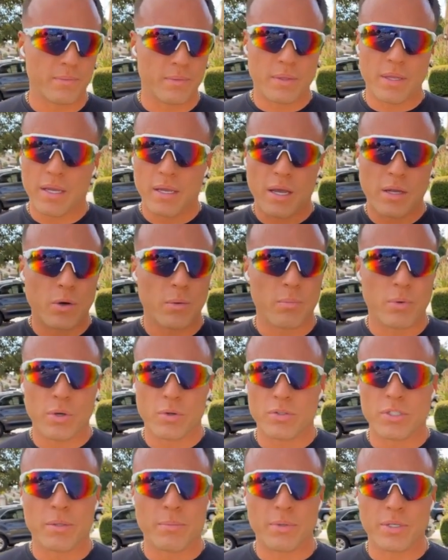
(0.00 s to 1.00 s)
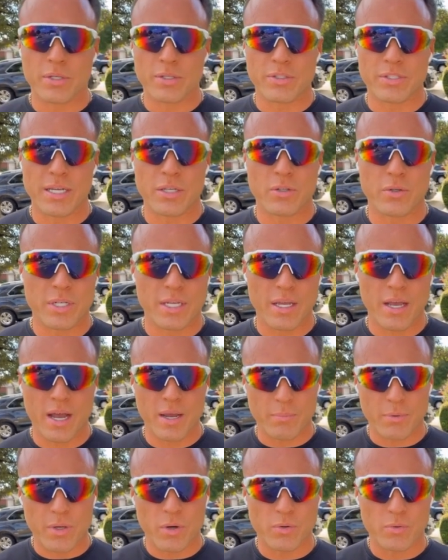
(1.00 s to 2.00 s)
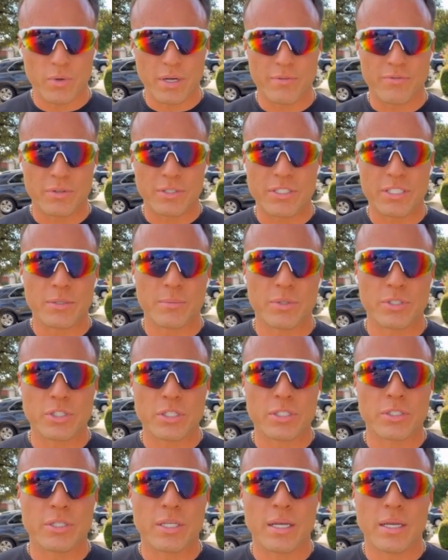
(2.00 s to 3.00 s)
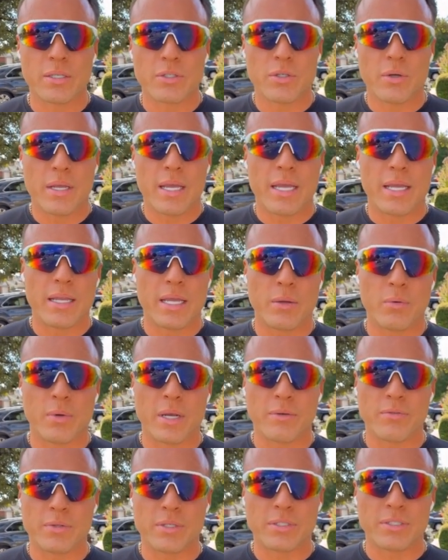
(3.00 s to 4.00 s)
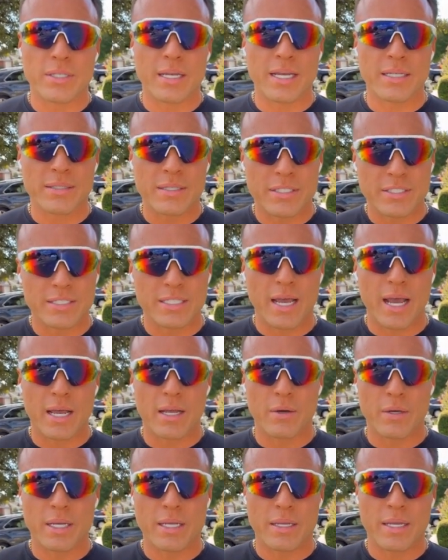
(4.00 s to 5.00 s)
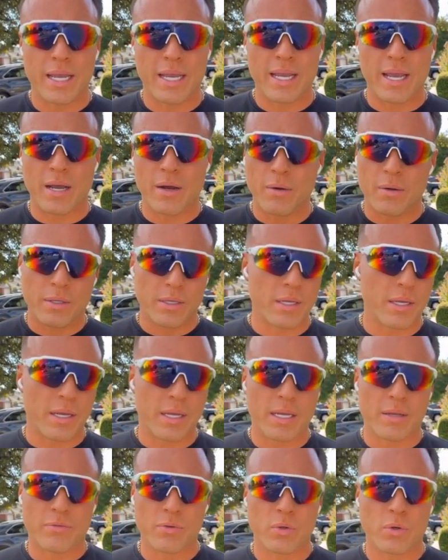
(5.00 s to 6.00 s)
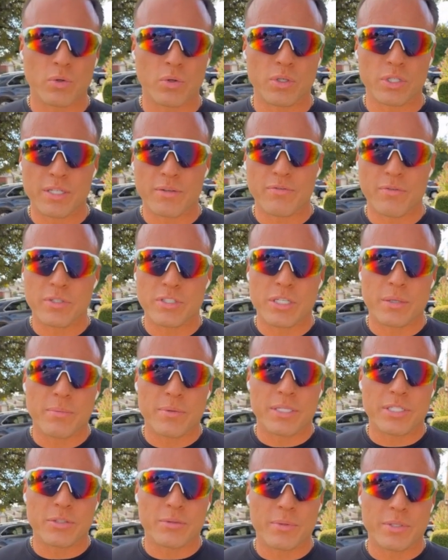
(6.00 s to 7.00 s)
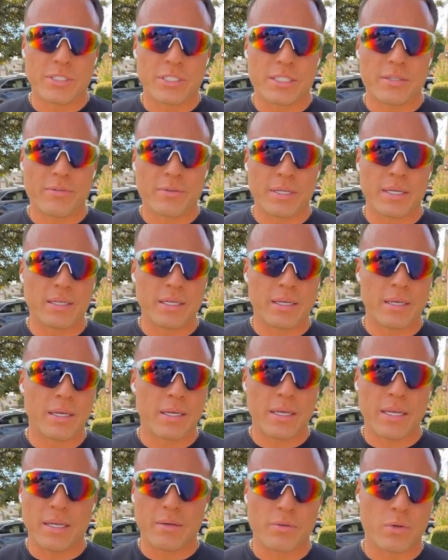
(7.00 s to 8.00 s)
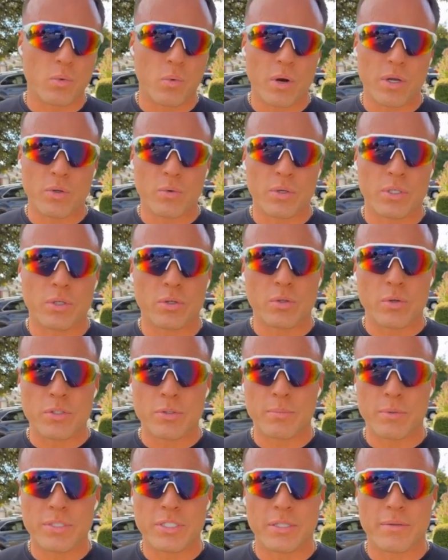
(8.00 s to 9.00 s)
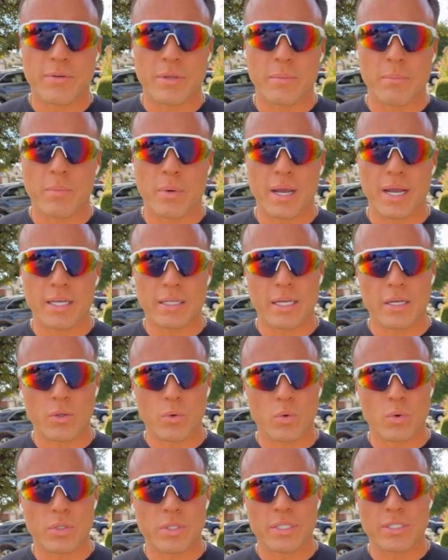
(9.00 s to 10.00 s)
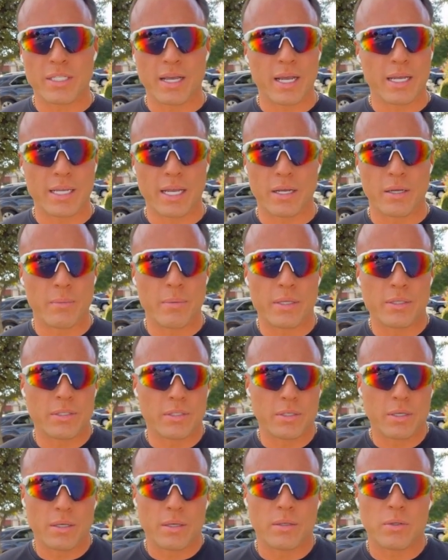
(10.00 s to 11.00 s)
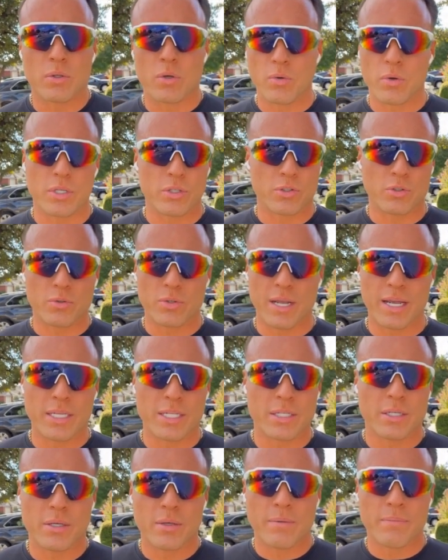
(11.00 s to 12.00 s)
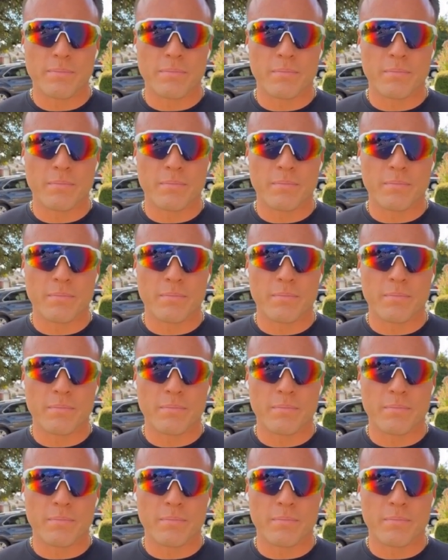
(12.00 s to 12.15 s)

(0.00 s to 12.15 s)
Another pro tip here is that you can upload reference images so that it can reference like the style and layout. If you're looking for something specific, if you want to include specific branding or design elements, you can do that here.